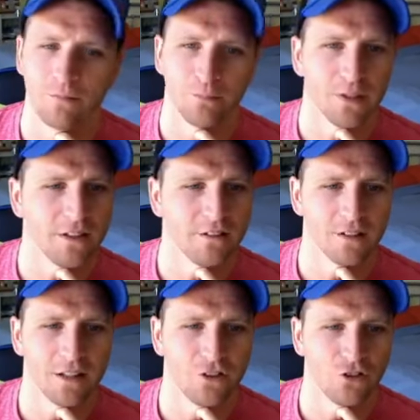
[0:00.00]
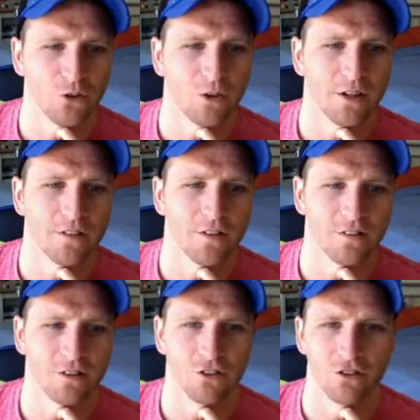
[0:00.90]
please enjoy the
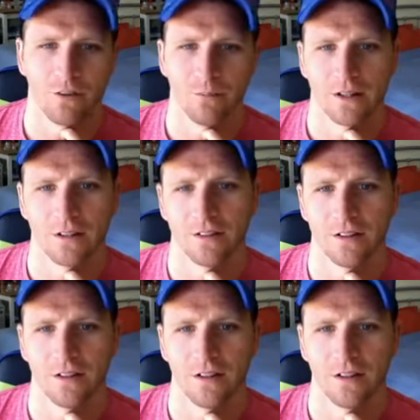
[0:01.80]
sunshine because it